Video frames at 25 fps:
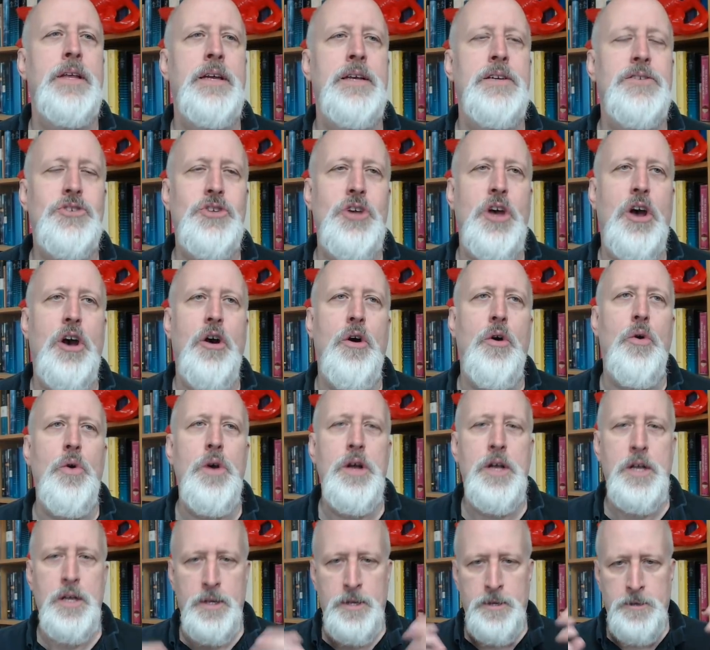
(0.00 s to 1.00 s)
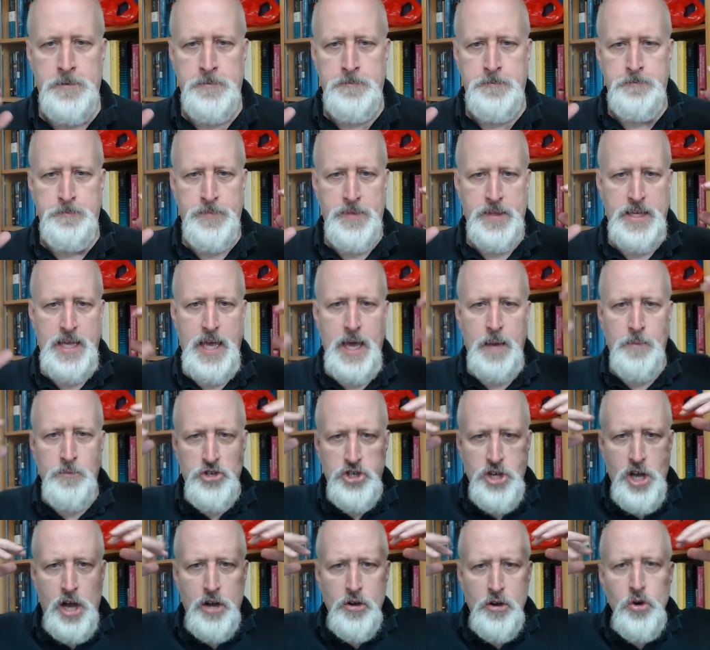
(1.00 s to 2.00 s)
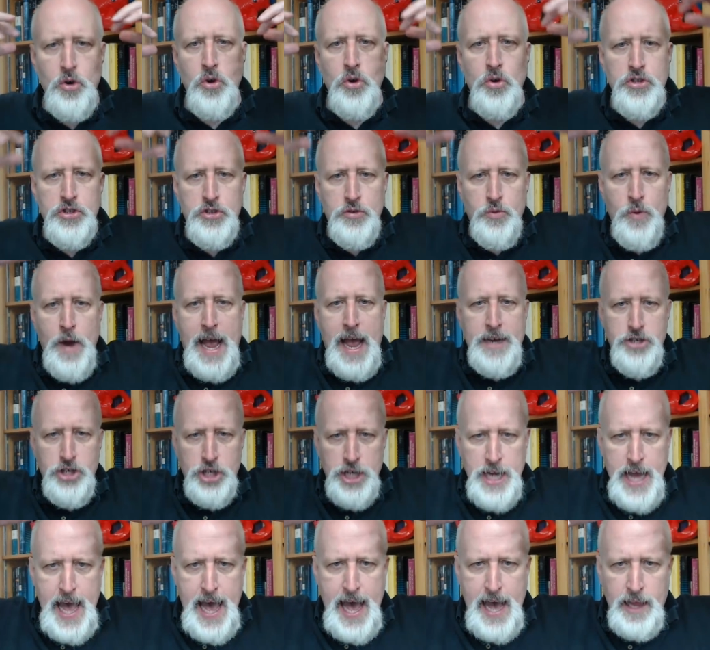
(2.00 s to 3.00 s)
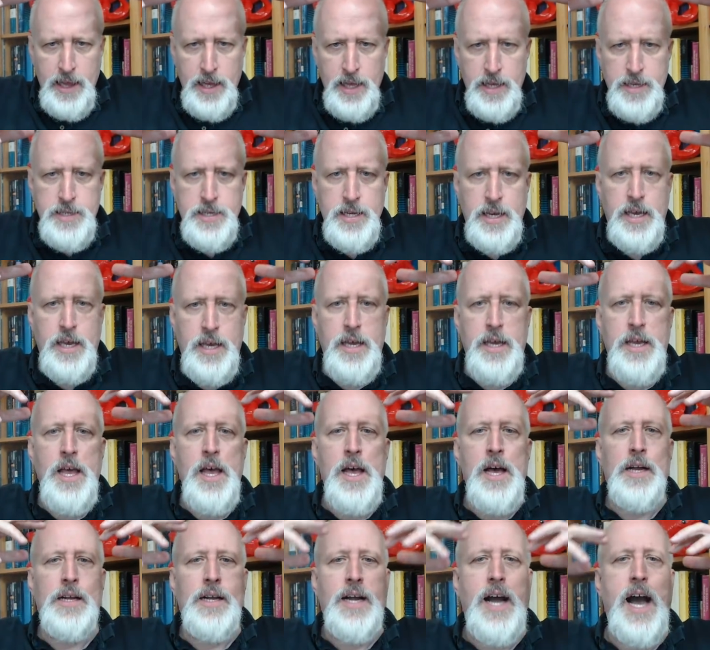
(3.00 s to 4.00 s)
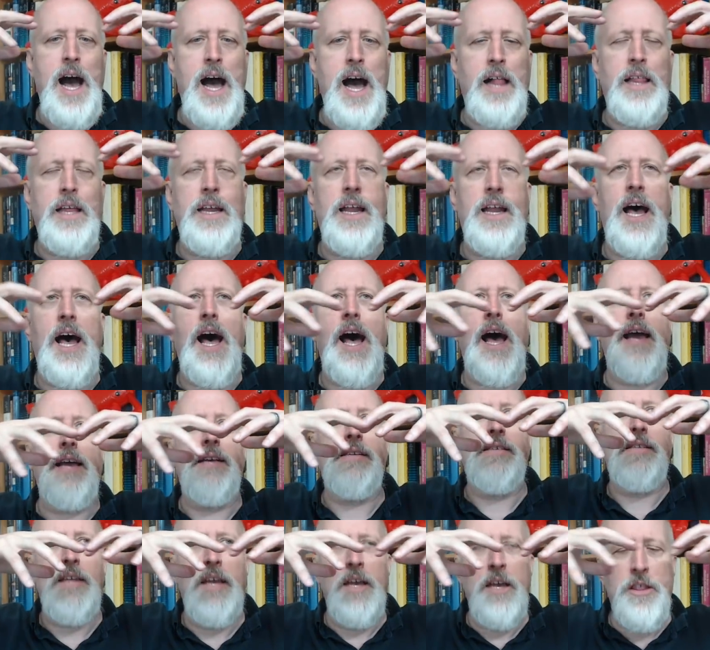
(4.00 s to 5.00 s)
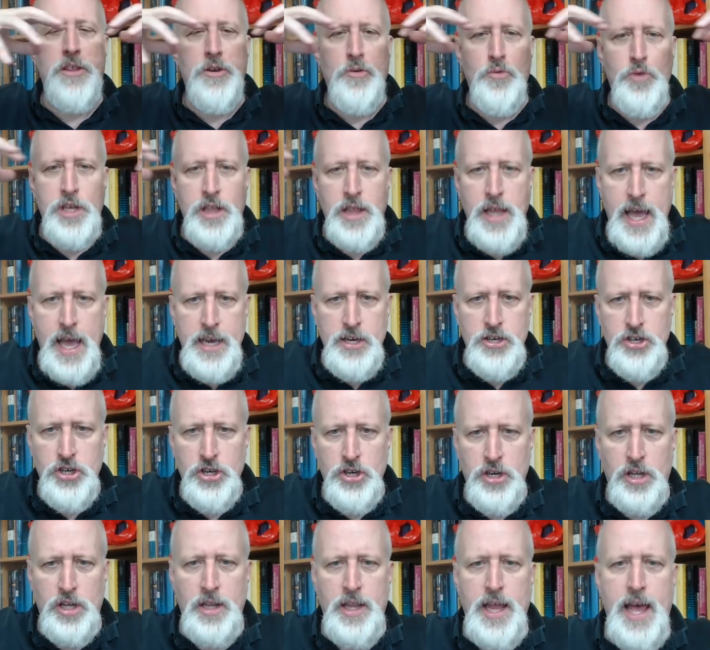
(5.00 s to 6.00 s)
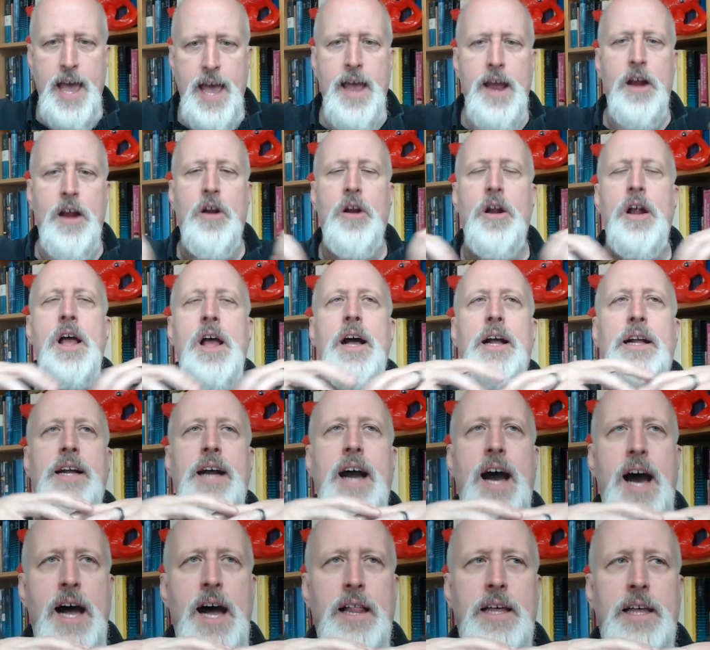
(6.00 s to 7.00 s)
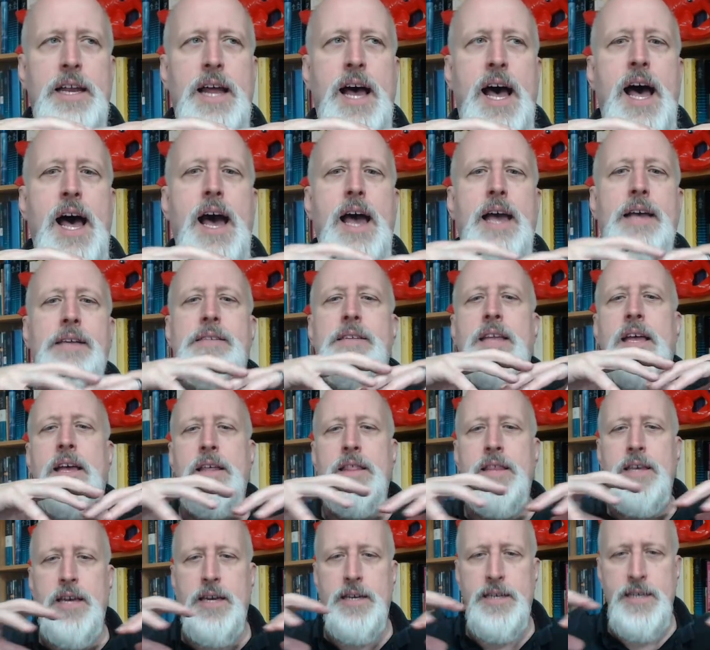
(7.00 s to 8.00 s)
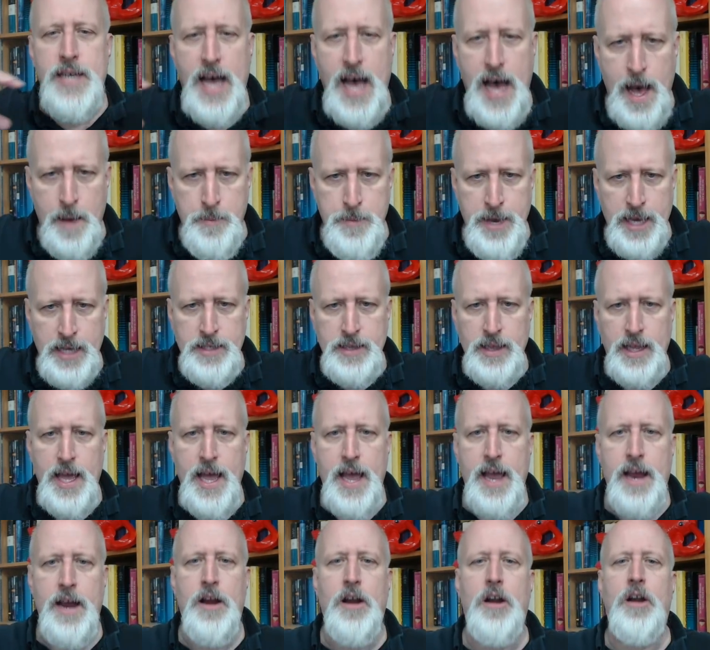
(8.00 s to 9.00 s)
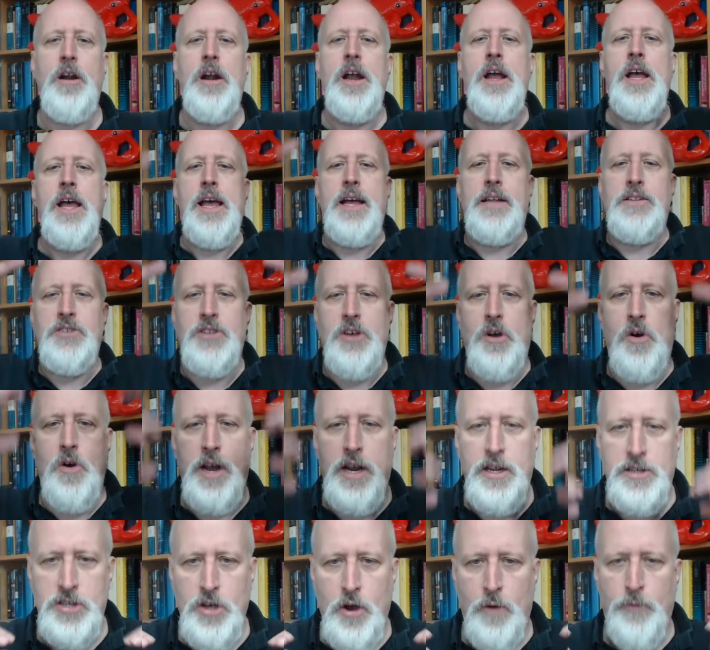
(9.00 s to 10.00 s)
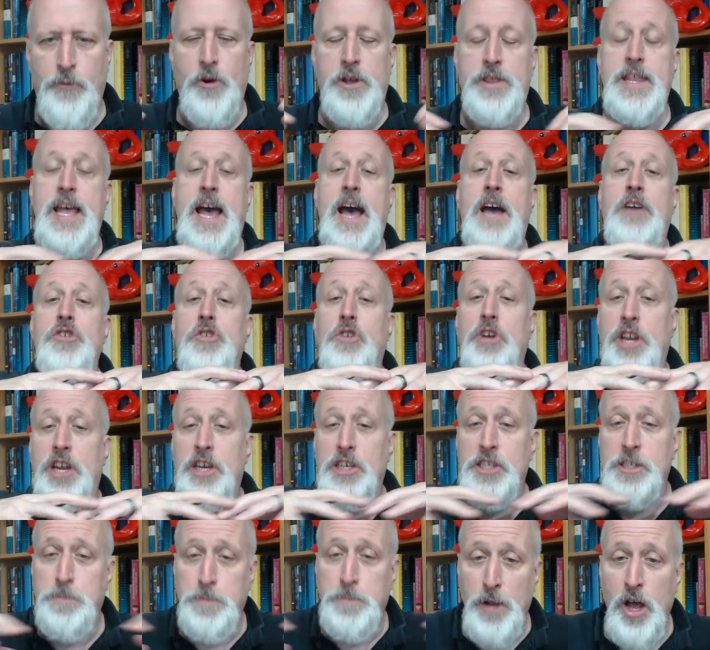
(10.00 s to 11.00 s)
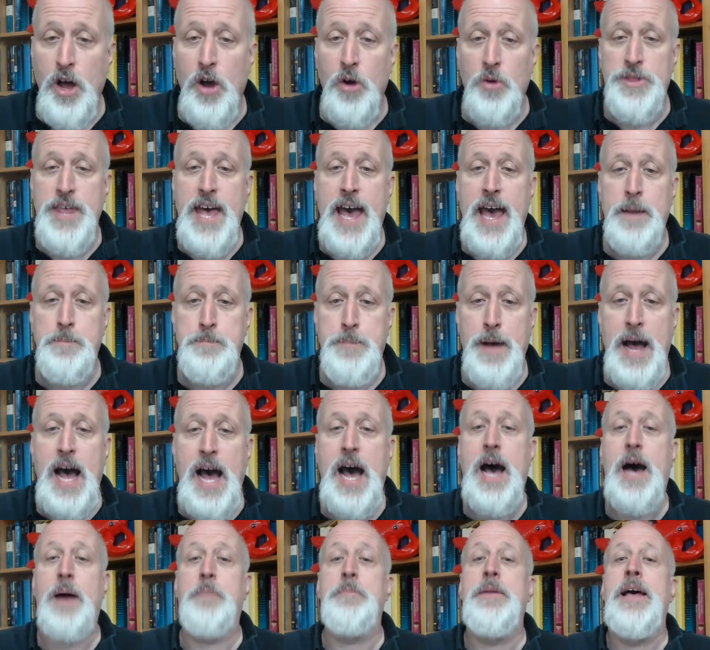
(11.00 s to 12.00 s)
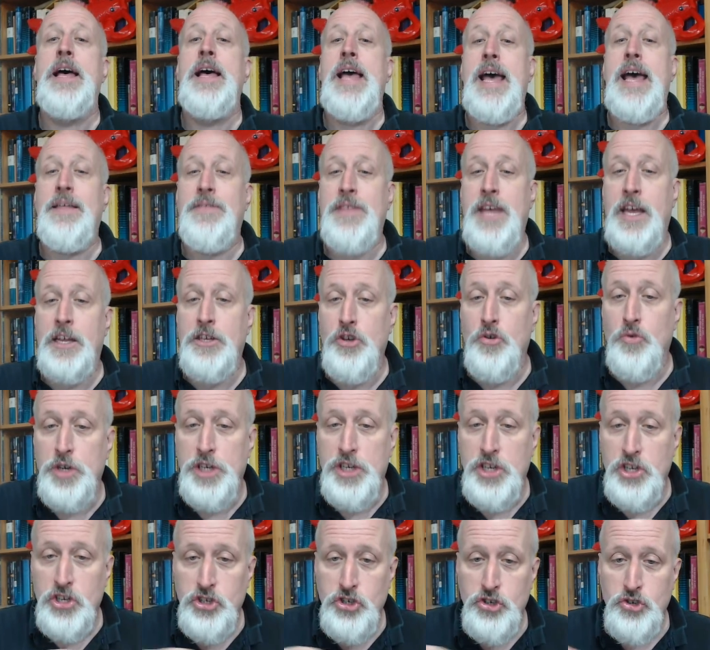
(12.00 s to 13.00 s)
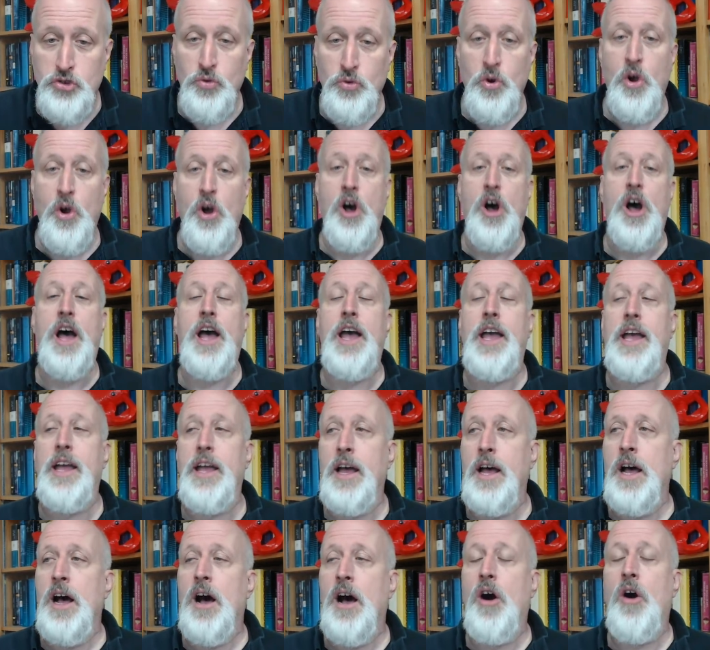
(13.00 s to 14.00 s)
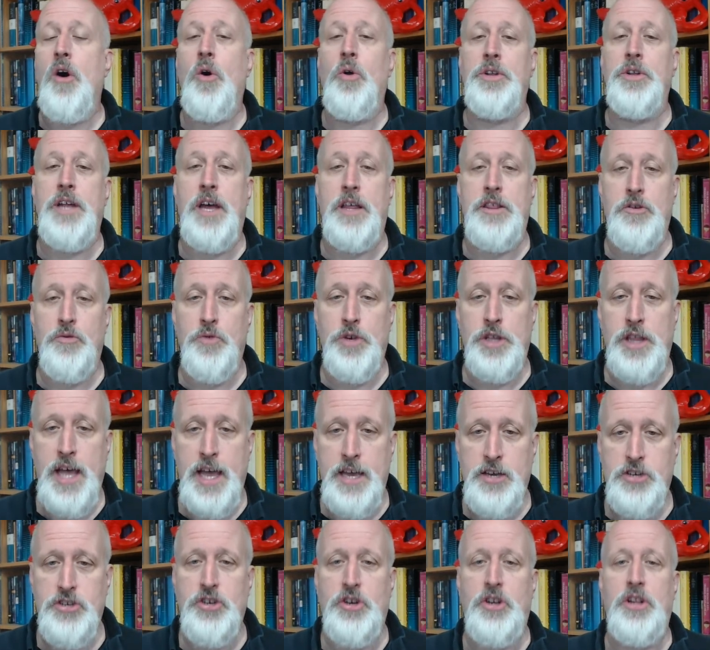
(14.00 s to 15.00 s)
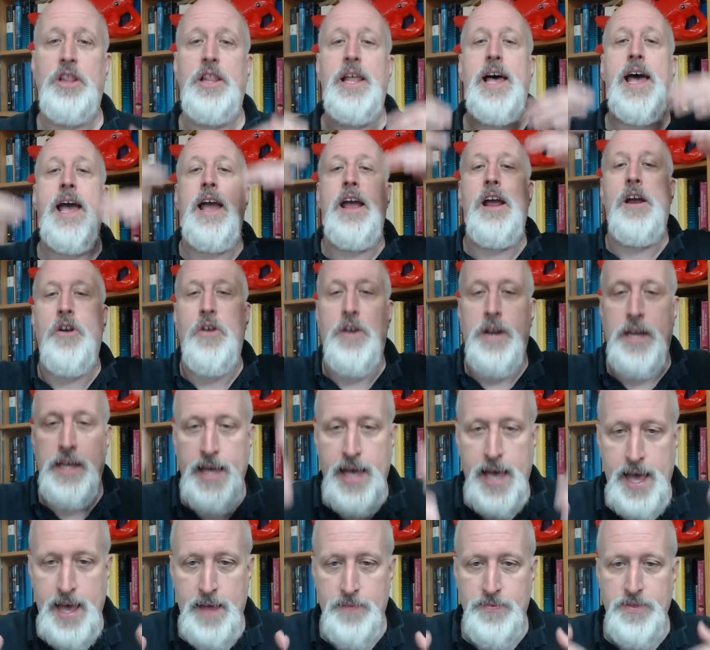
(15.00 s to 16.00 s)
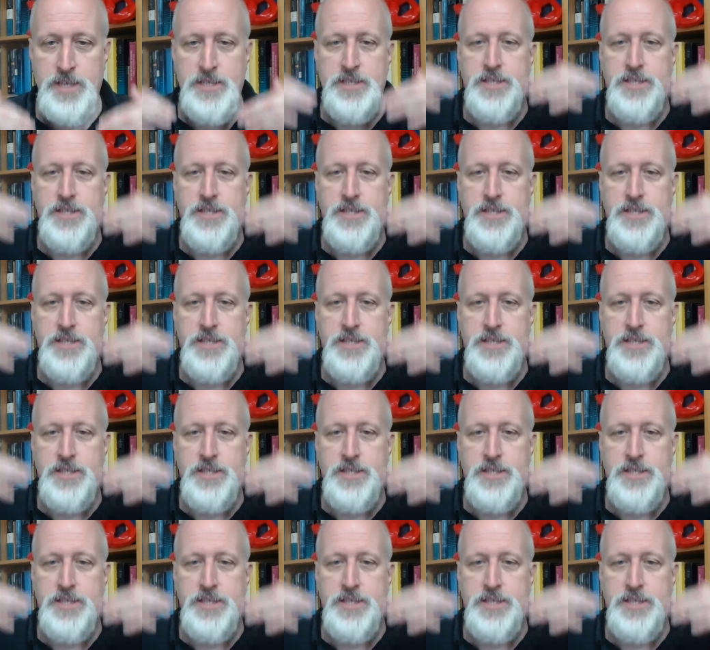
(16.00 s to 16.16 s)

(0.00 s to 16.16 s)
So Kim Jong-un's rationality colonized the relational layer, colonized the atomic layer, and so on and so forth. Now, you could explode that bomb, and then you would destroy a whole nother relational layer, and again, the